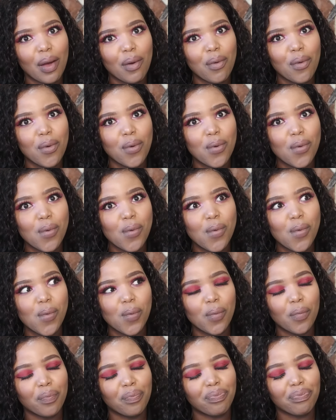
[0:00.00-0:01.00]

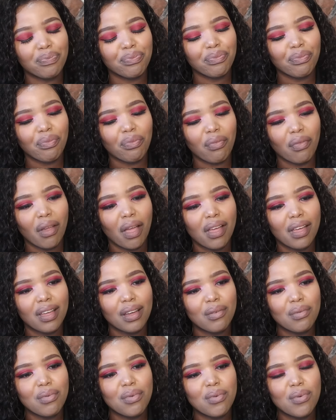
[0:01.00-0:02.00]

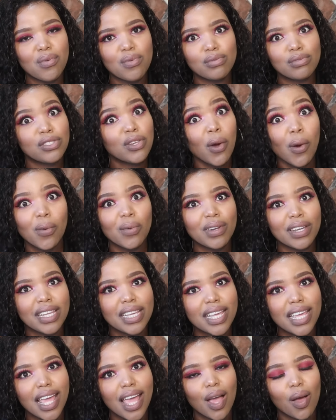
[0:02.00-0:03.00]
Tony
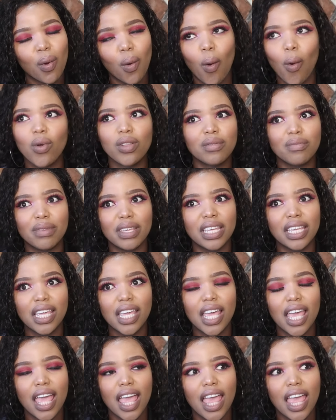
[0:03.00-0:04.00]
called me
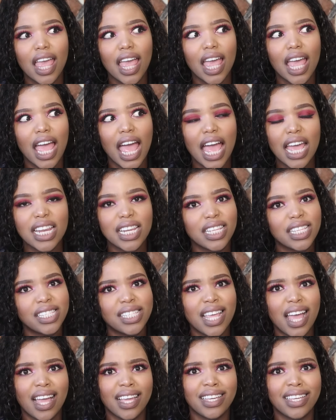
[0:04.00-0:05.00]
and he's
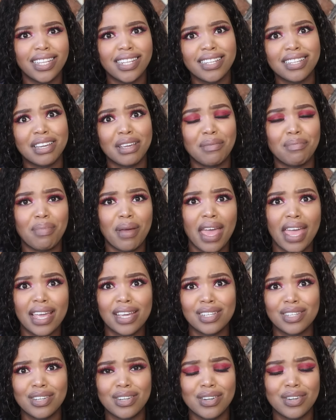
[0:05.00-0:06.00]
like, he didn't get paid."